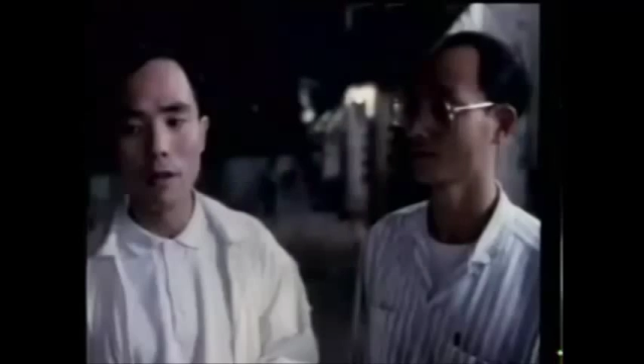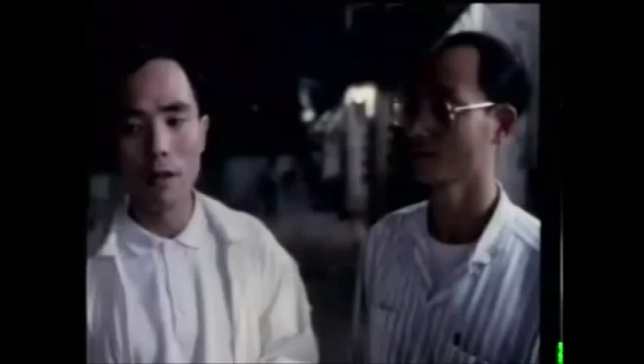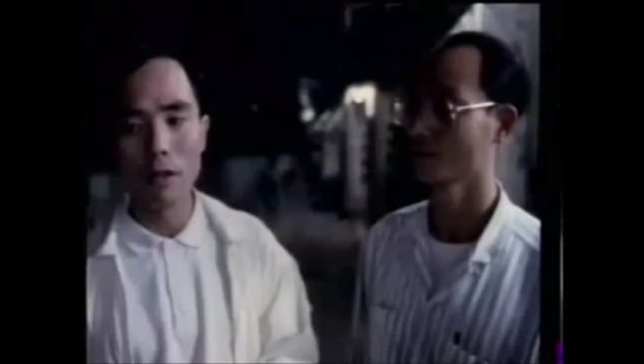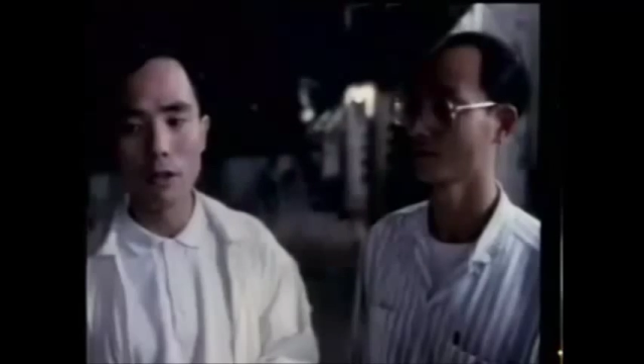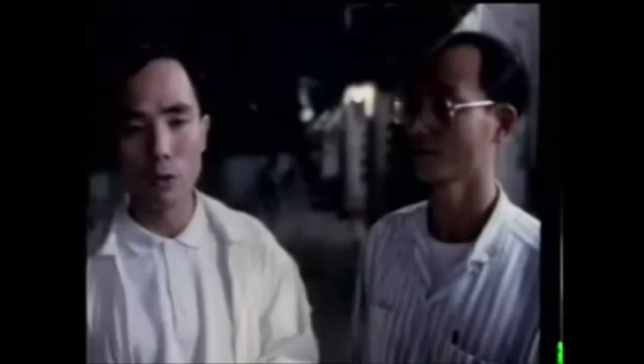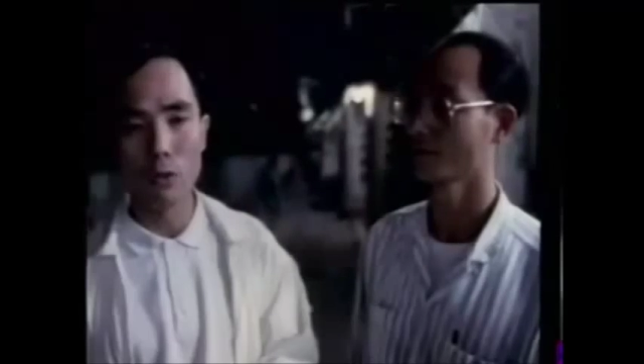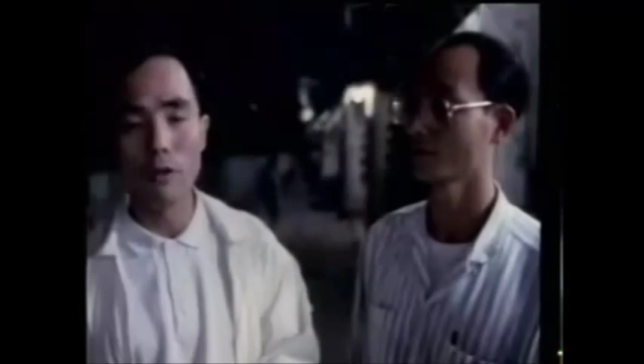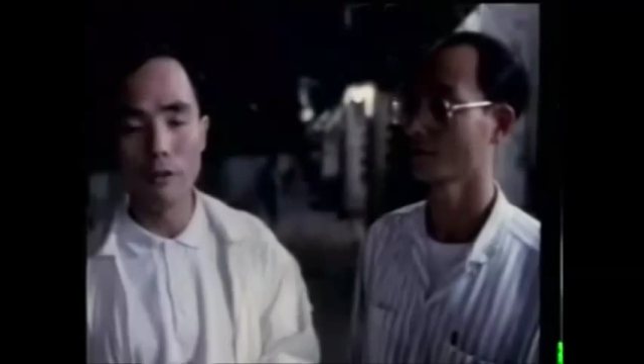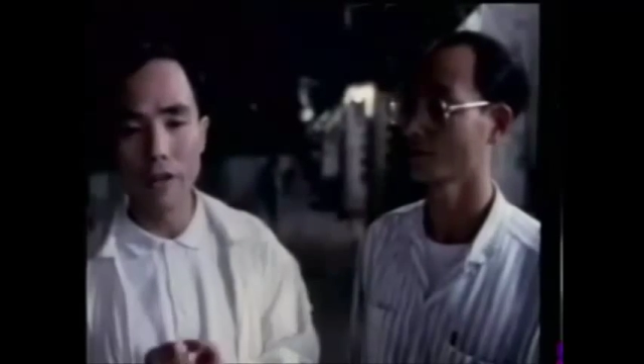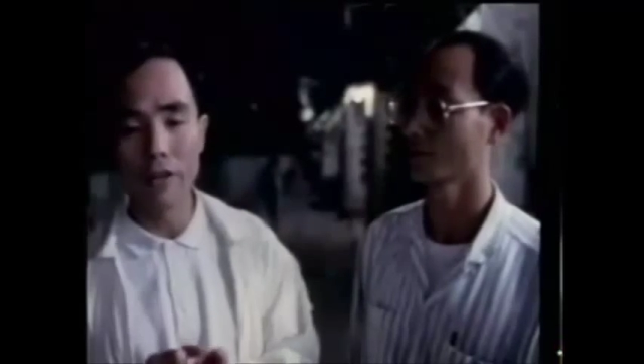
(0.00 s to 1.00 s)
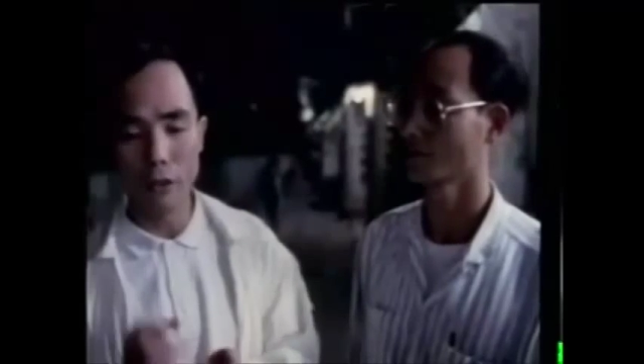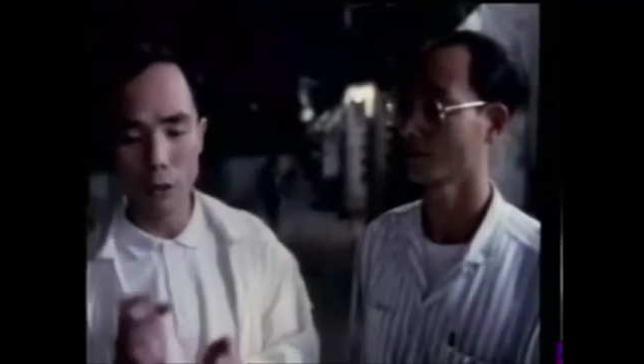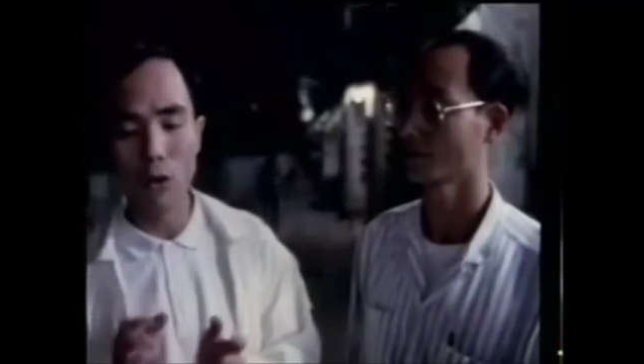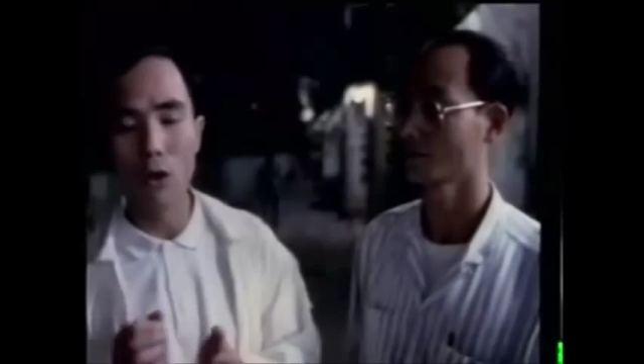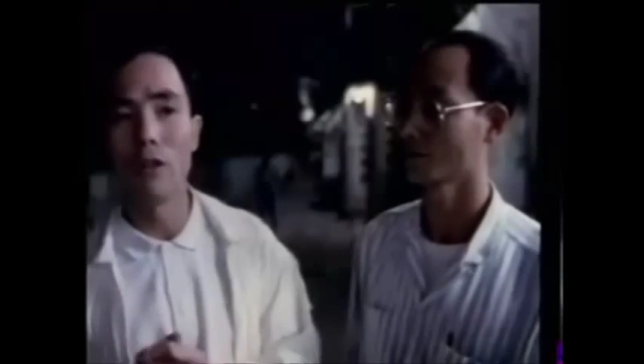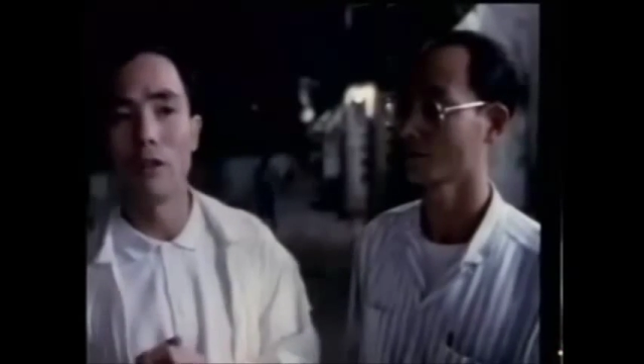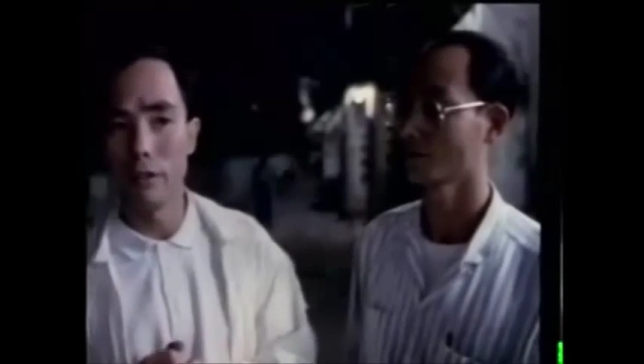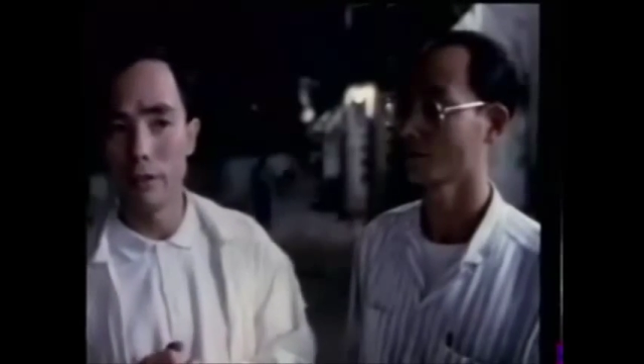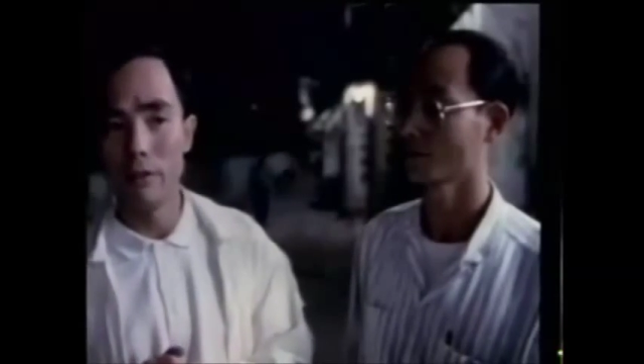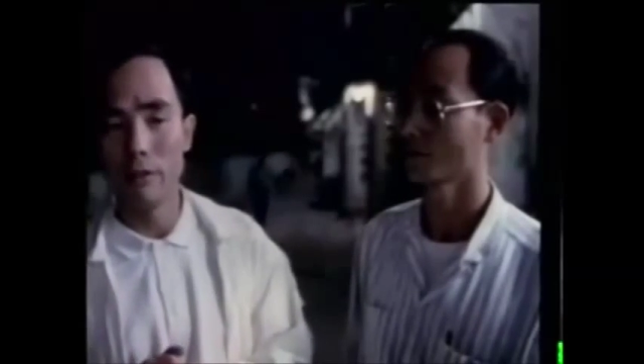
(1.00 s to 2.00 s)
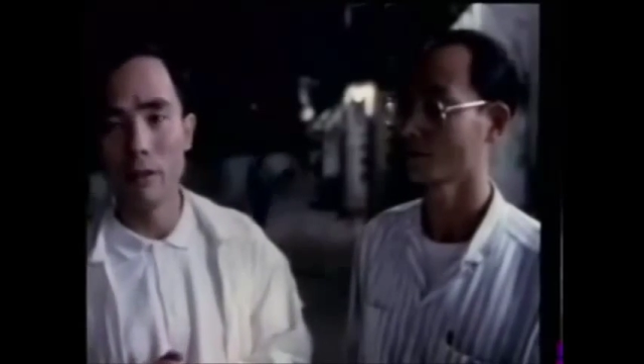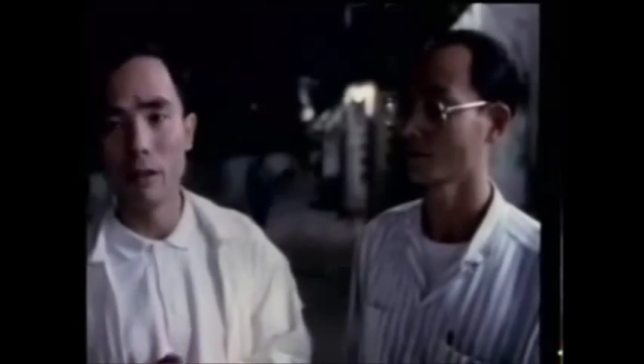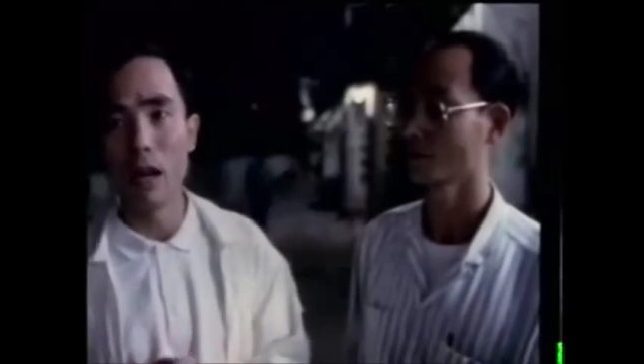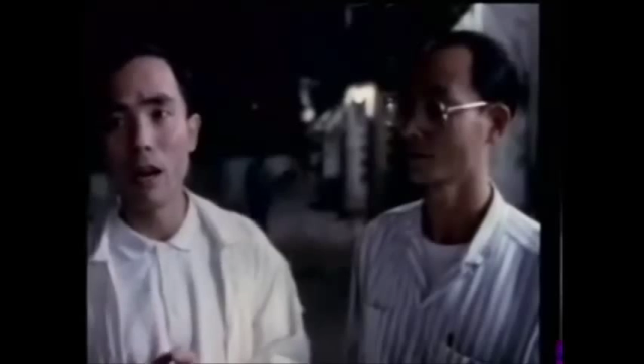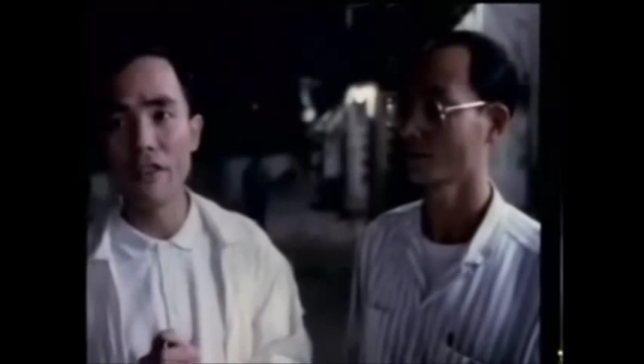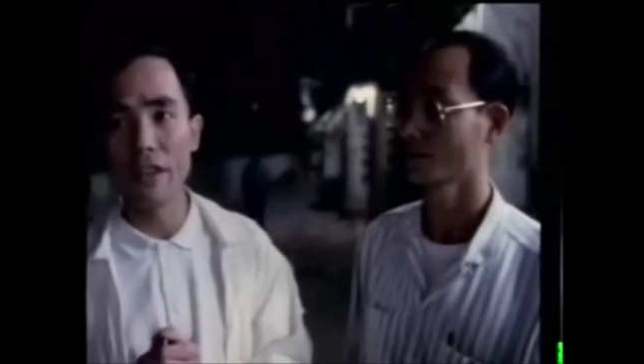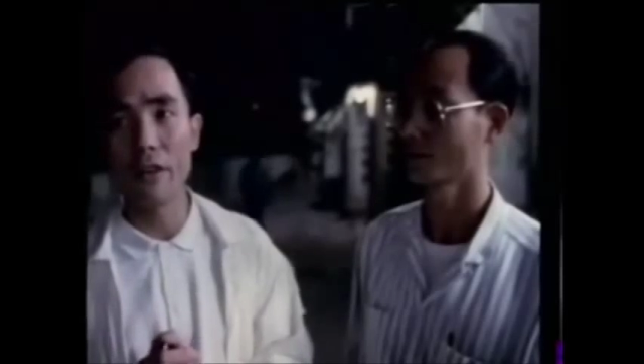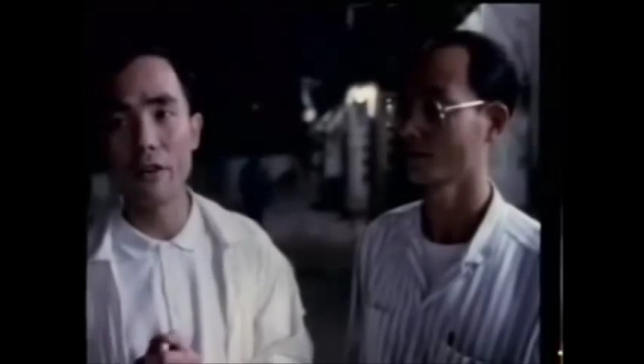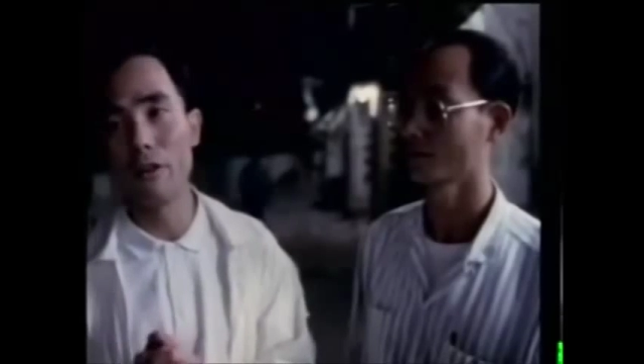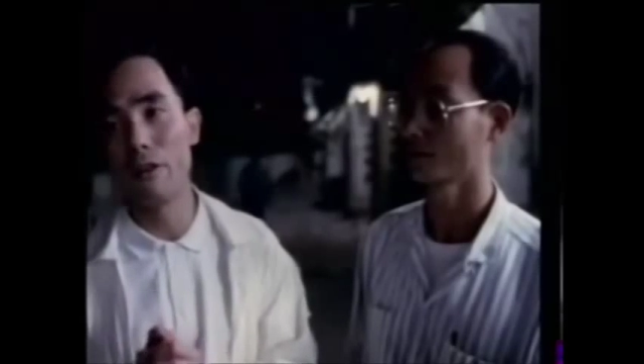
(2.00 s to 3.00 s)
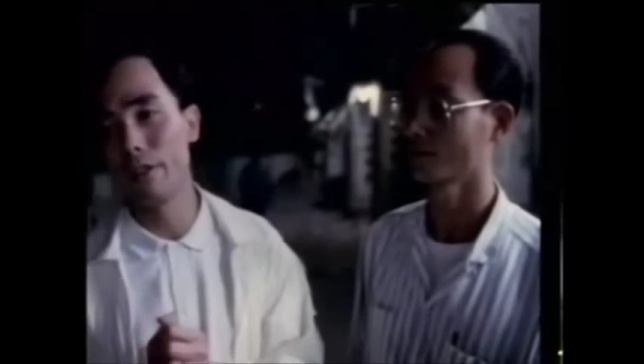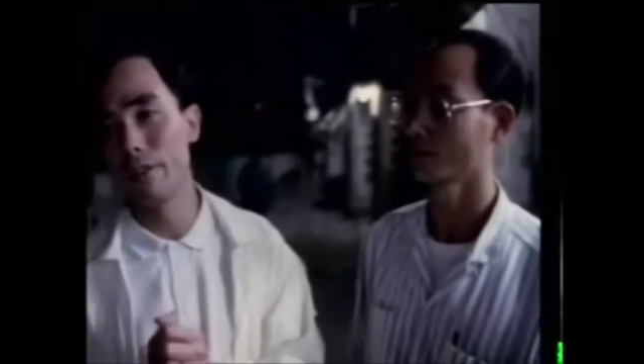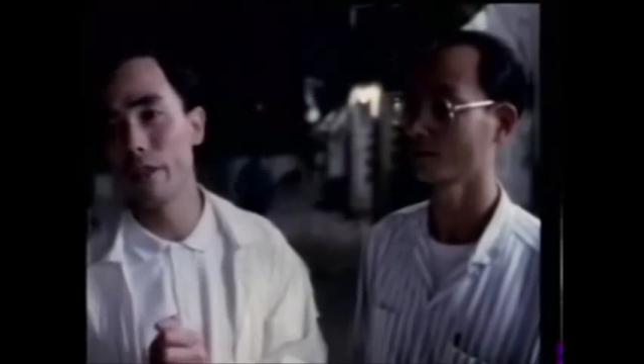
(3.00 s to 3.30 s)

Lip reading: I watched her so long. I think hers